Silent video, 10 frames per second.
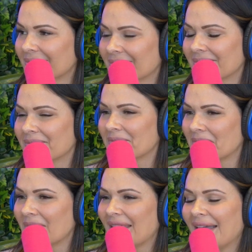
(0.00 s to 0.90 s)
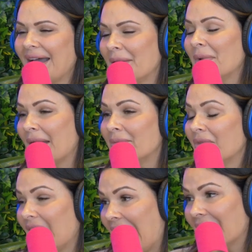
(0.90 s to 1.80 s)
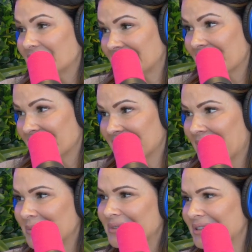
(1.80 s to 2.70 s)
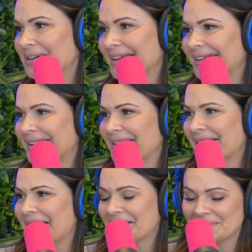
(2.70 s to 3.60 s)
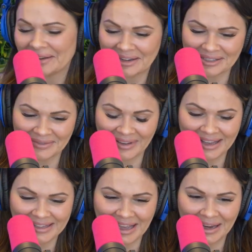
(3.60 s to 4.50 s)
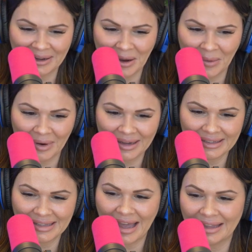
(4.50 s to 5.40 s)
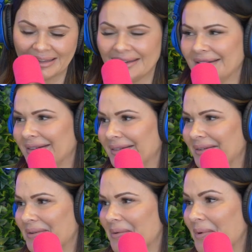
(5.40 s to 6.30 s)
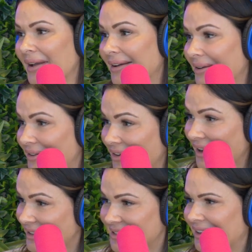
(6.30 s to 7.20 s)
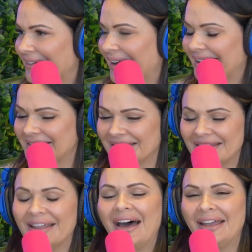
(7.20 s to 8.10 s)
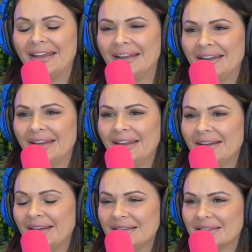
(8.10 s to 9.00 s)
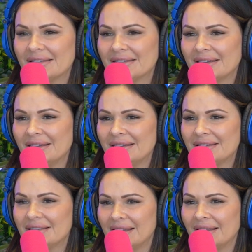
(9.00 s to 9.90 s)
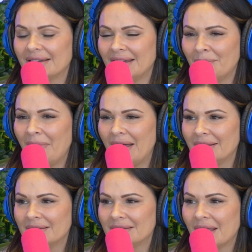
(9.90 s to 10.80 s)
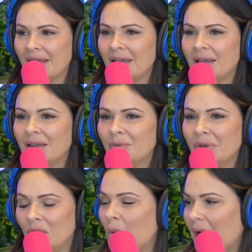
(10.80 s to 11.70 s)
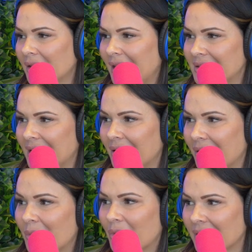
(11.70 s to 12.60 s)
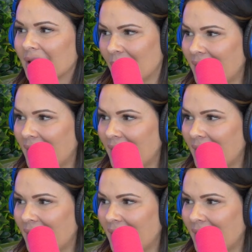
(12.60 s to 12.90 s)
mm-hmm. I've laughed several times during your explanation because I know exactly what you're referring to. I see that. And it is a delicate balance. But you walk that tightrope really